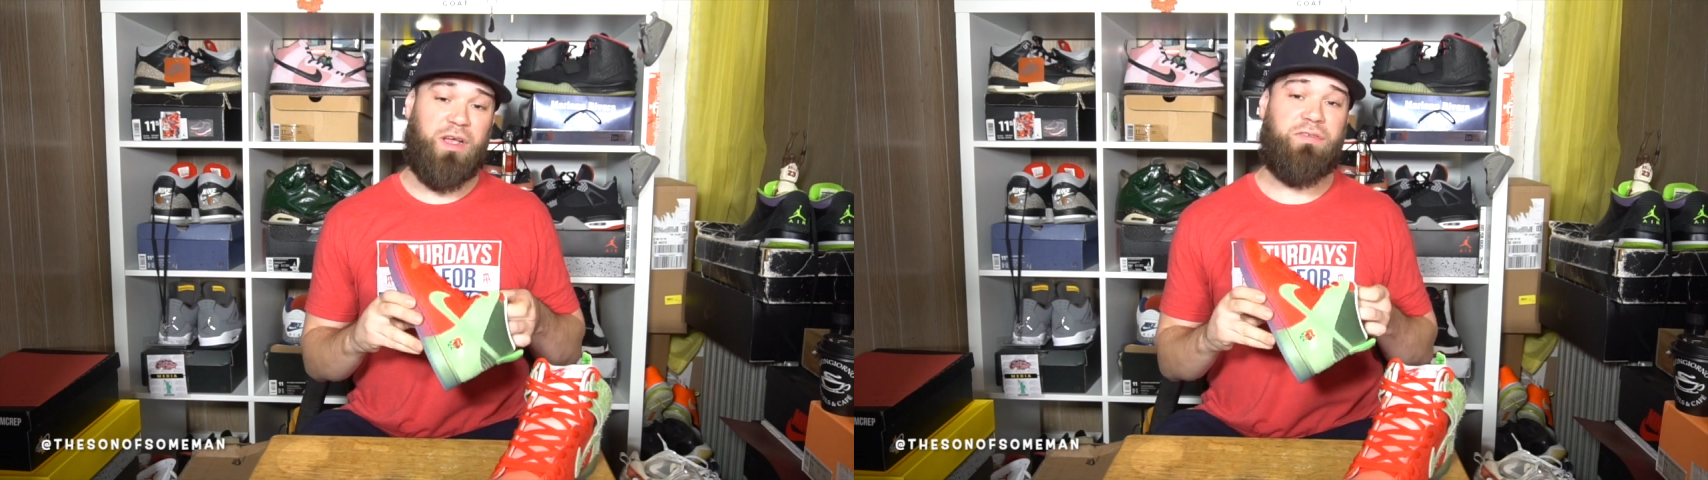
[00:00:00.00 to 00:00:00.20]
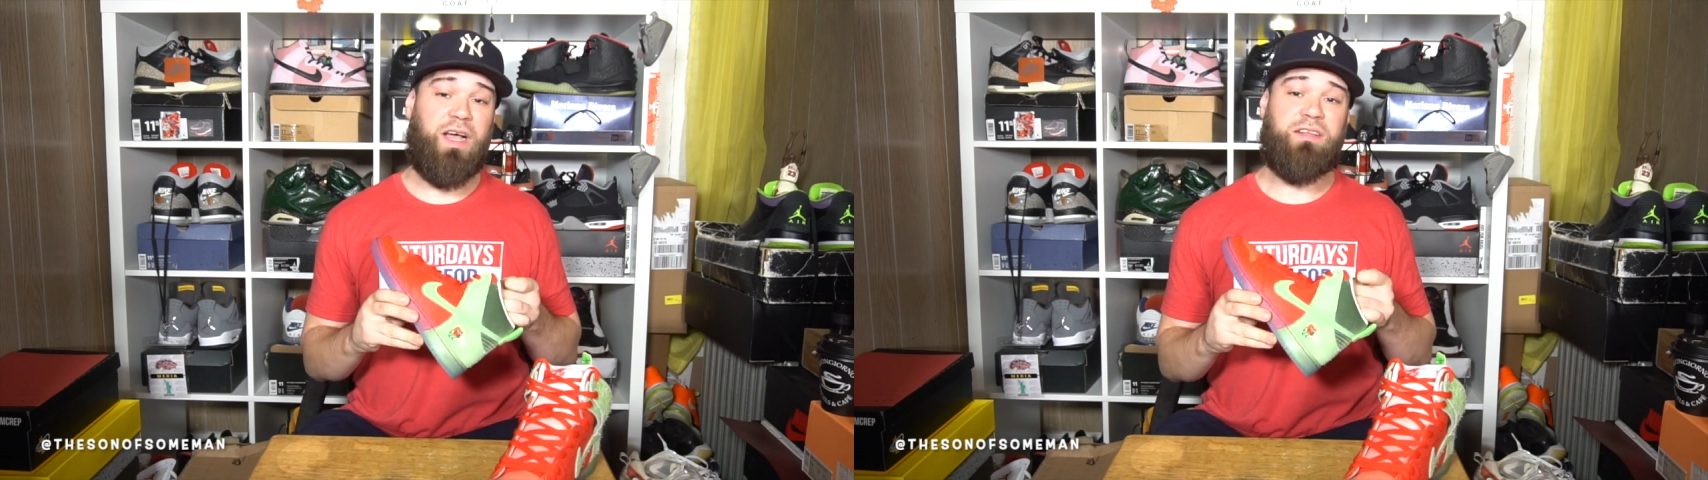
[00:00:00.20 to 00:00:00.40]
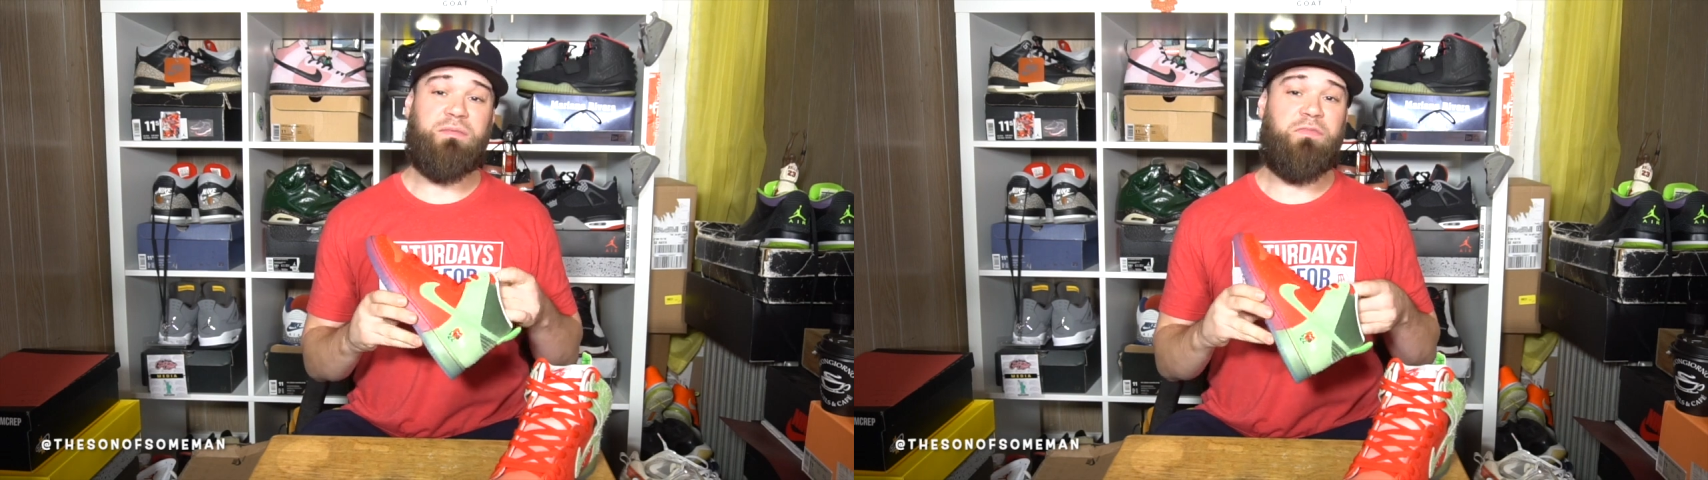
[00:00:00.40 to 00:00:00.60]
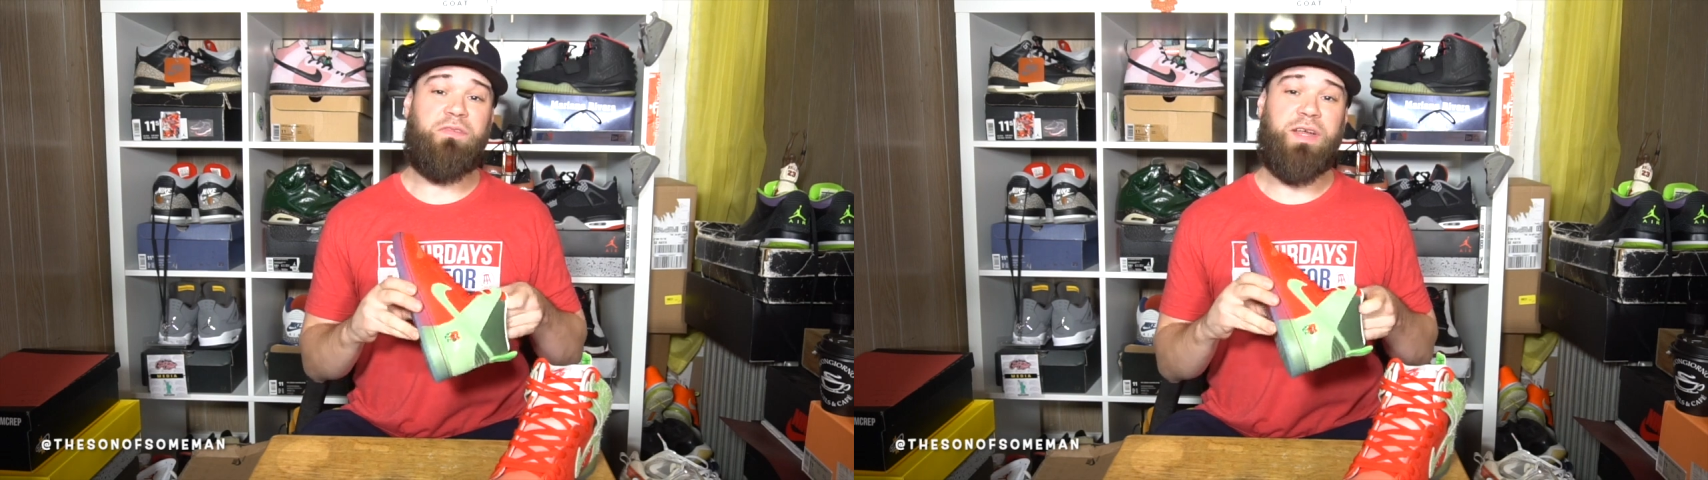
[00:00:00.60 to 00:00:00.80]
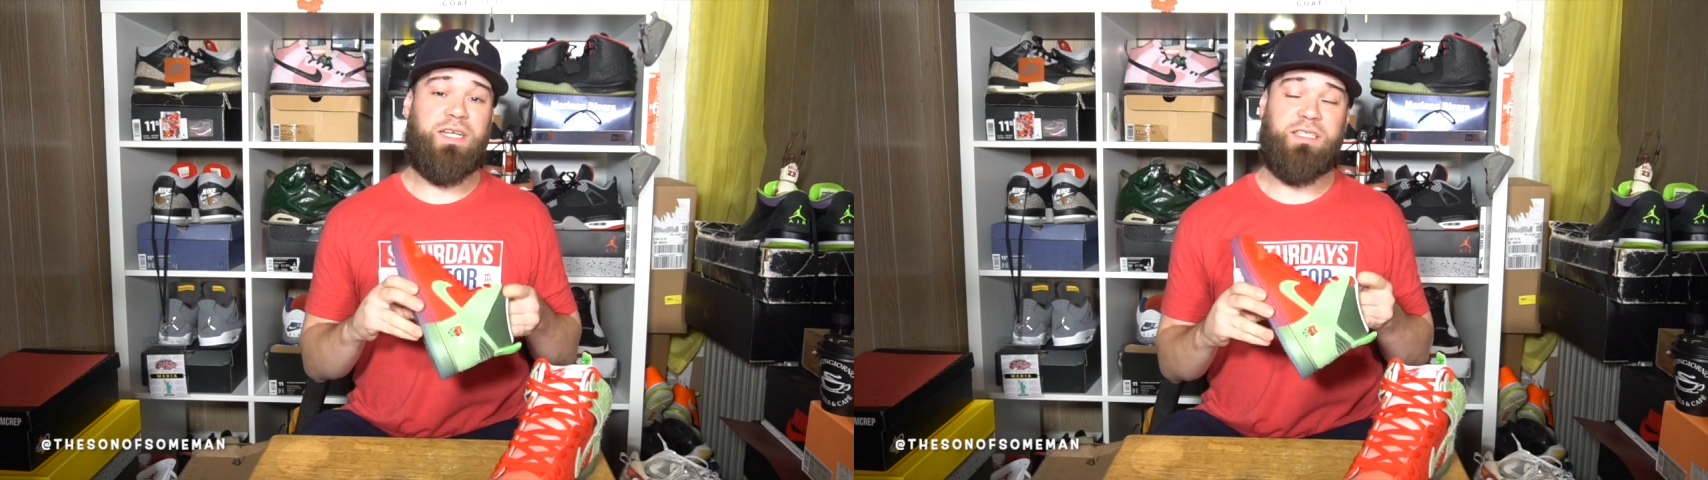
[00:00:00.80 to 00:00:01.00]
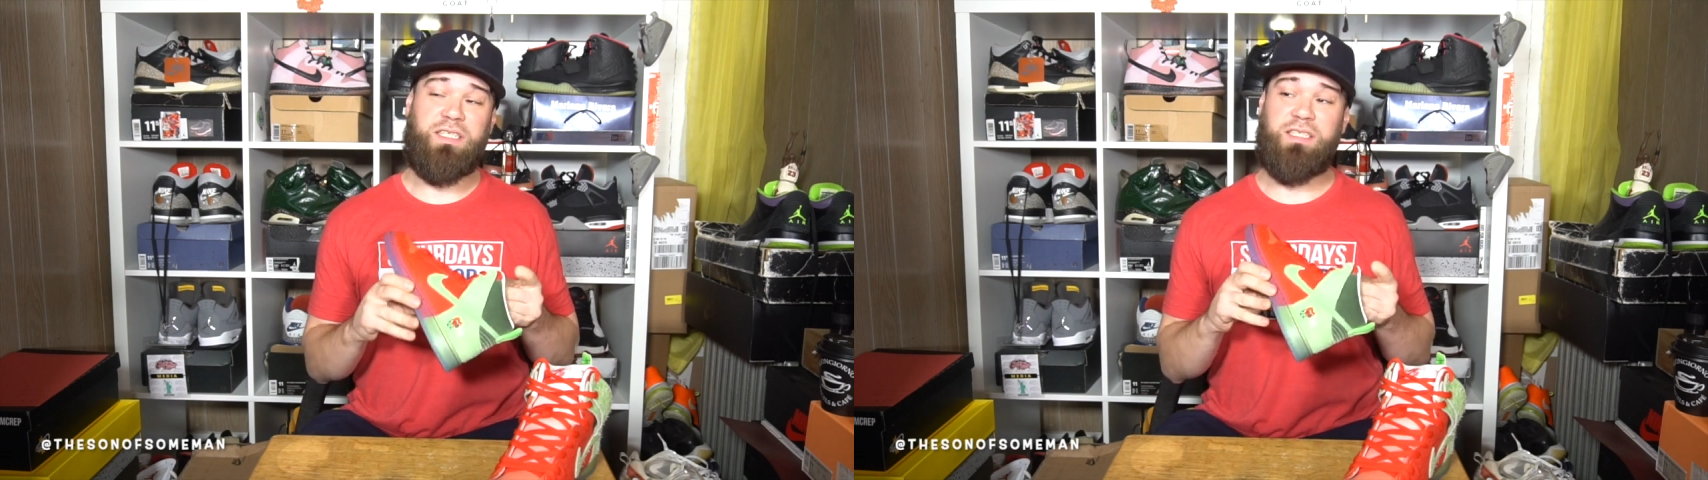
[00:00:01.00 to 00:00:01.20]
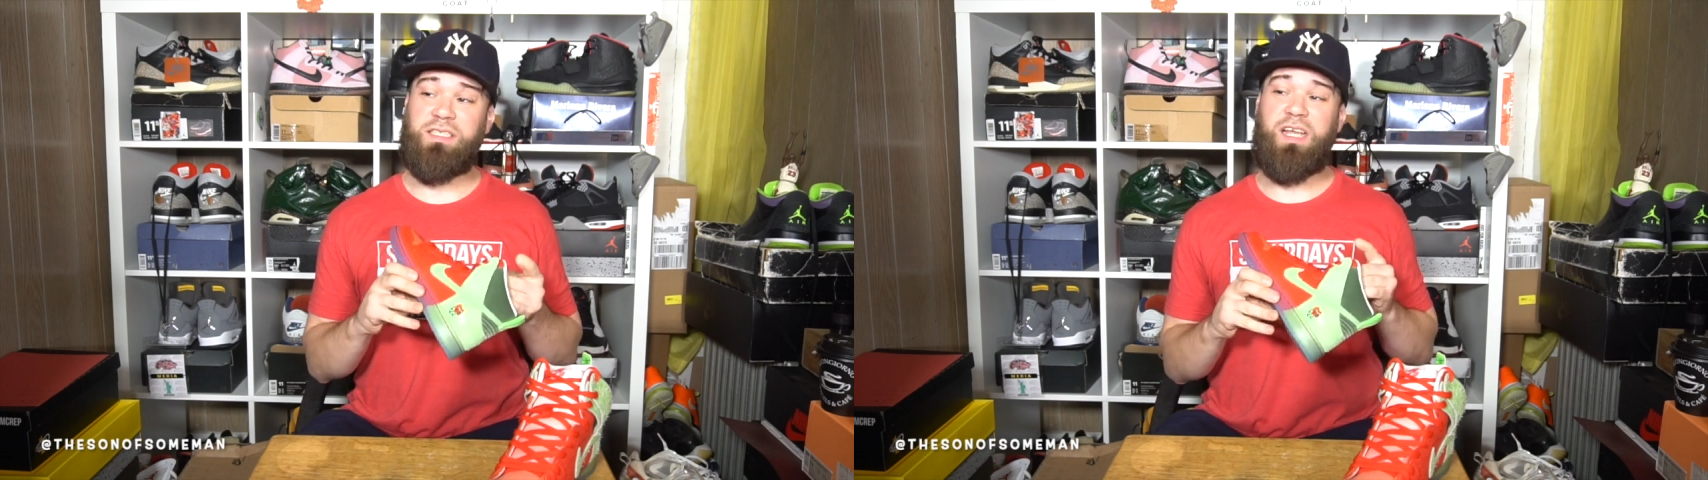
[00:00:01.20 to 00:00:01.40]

I've got some fake sneakers